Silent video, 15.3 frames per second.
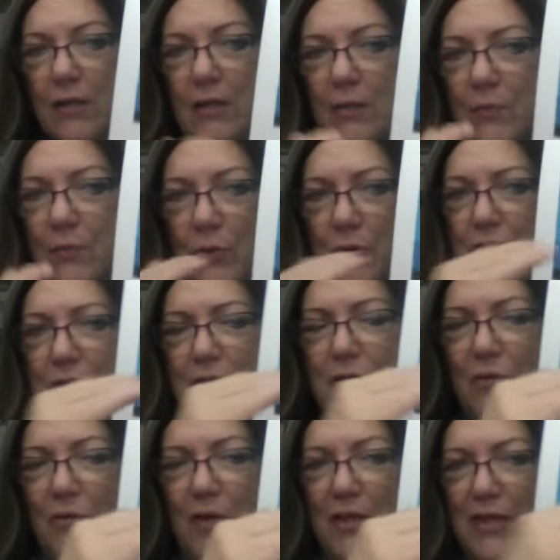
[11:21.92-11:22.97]
the birds
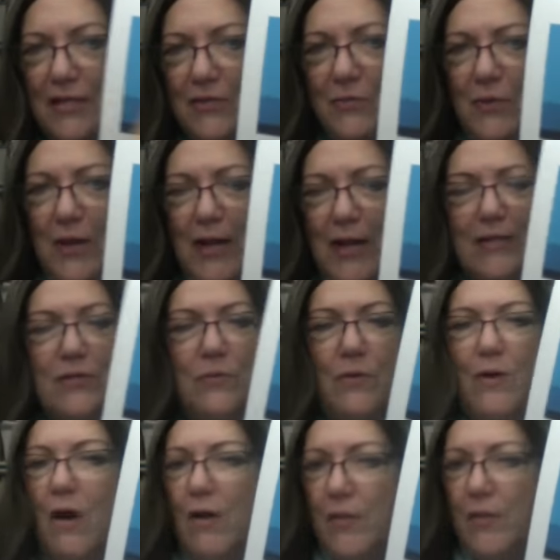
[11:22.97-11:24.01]
going this way. I
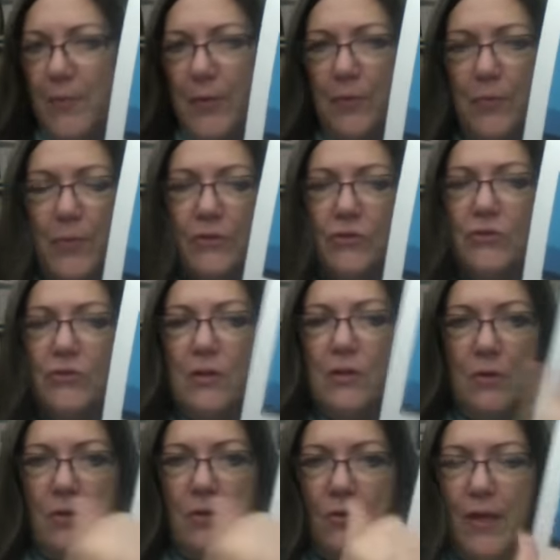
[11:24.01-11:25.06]
swear all the bird pictures, they
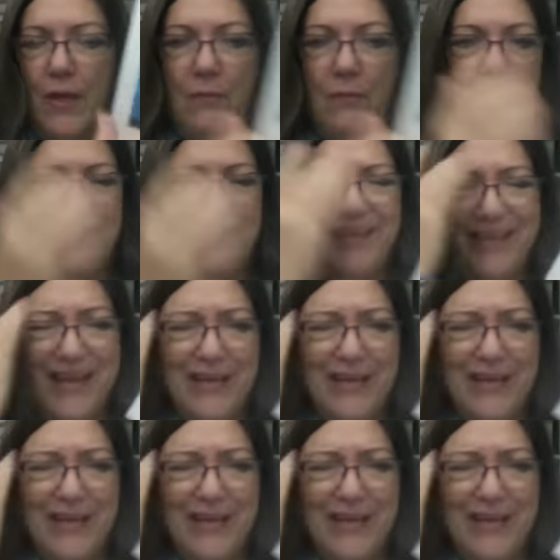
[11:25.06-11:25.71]
were going that way.